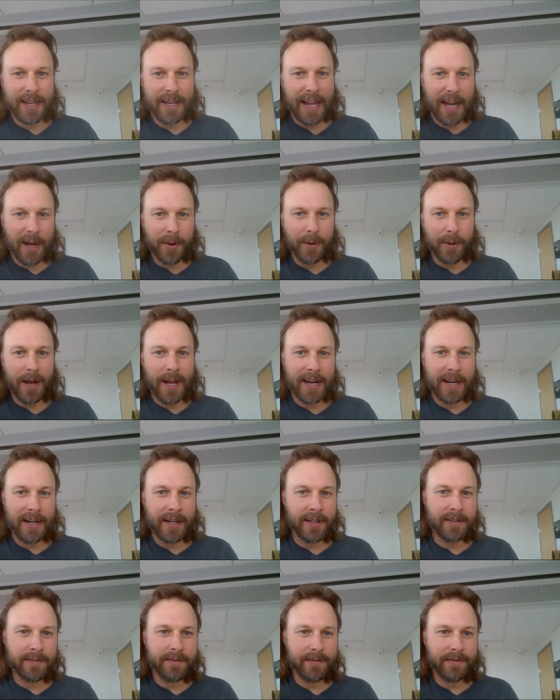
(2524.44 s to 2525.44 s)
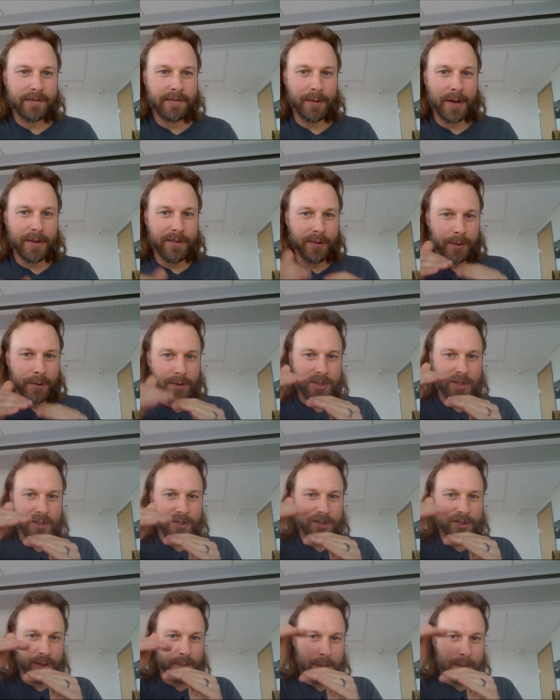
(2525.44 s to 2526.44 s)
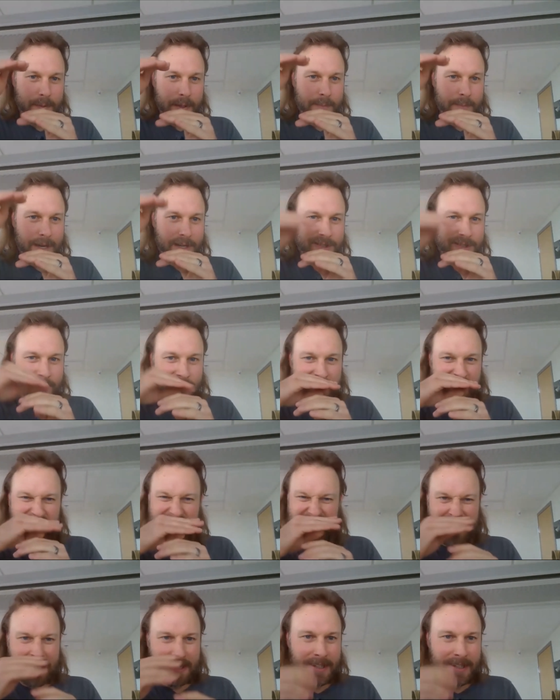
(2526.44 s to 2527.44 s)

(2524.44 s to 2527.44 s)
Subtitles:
how high resolution should we be measuring?